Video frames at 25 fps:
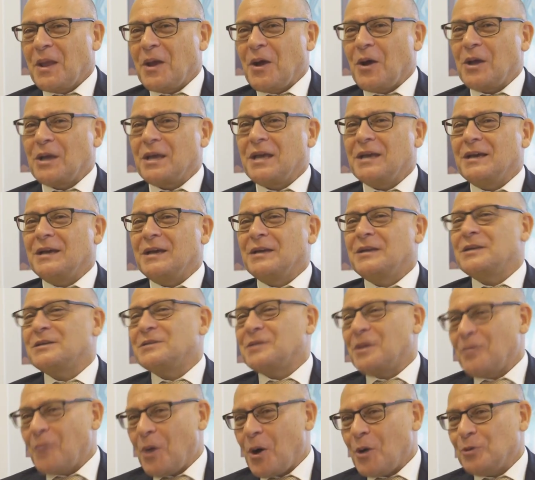guess
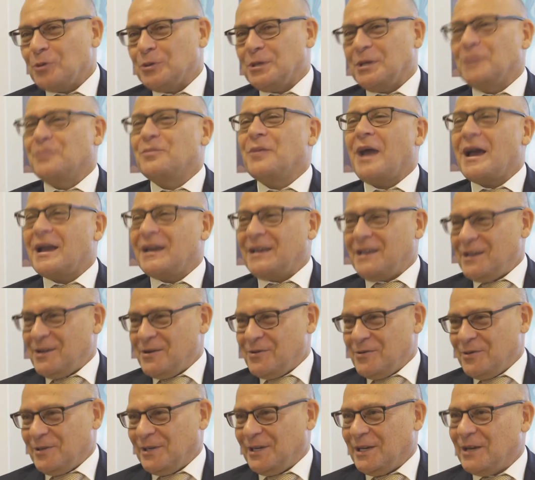I'm holding back
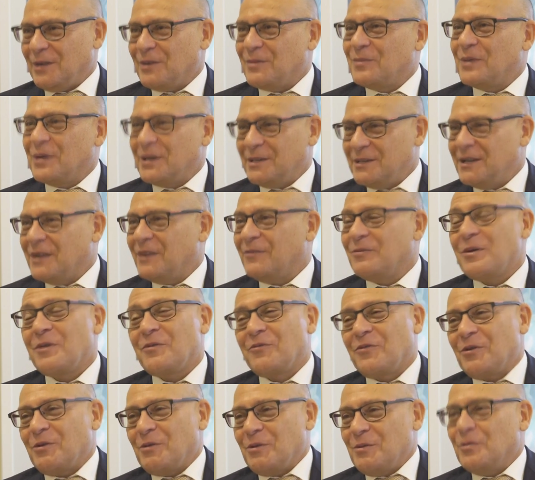here a little bit. We're
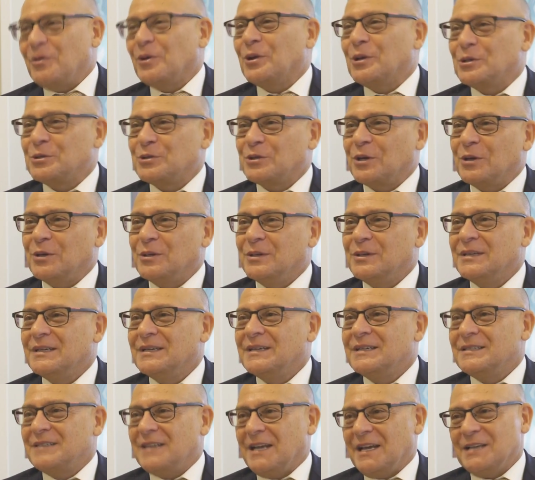very bullish on
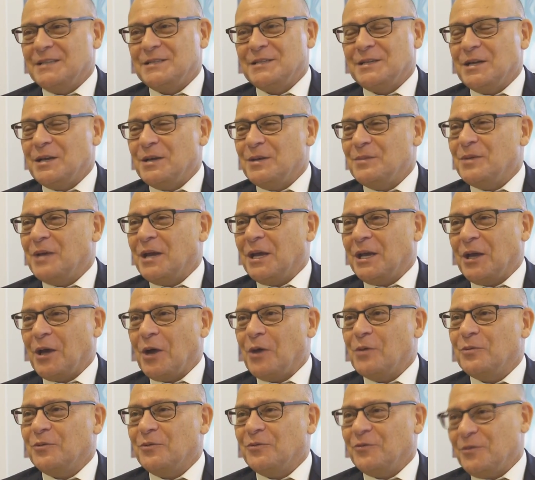Tanzania being
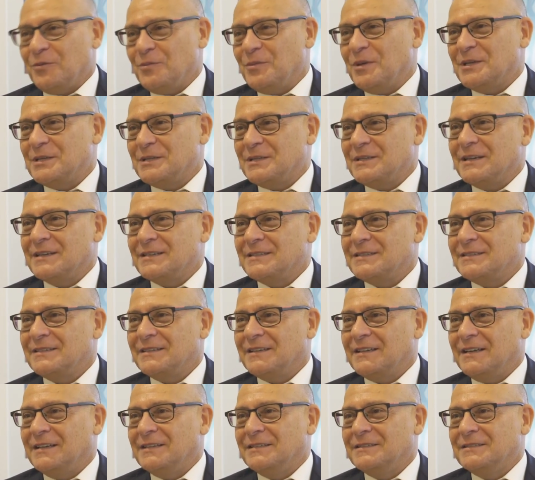open for business,
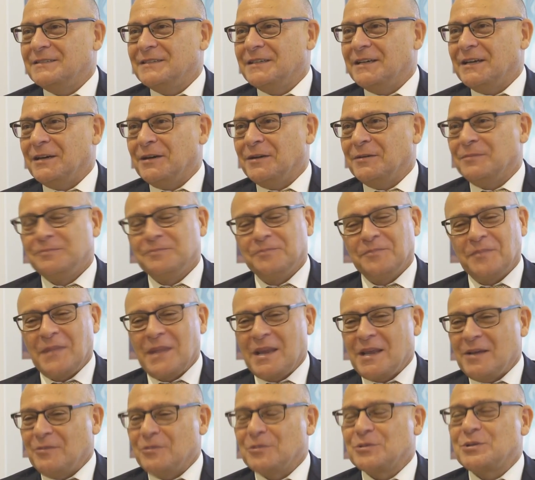and
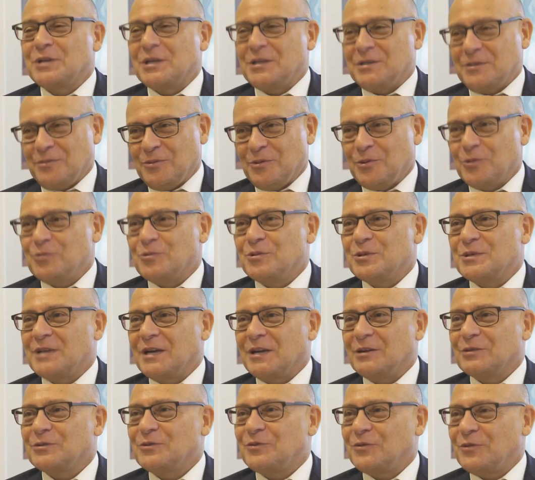we'll see some good
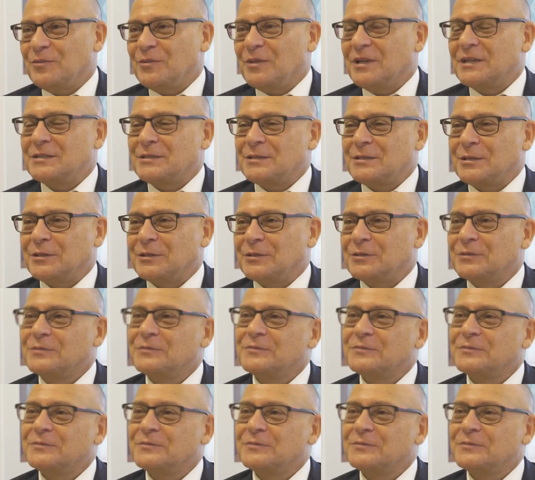results from this too.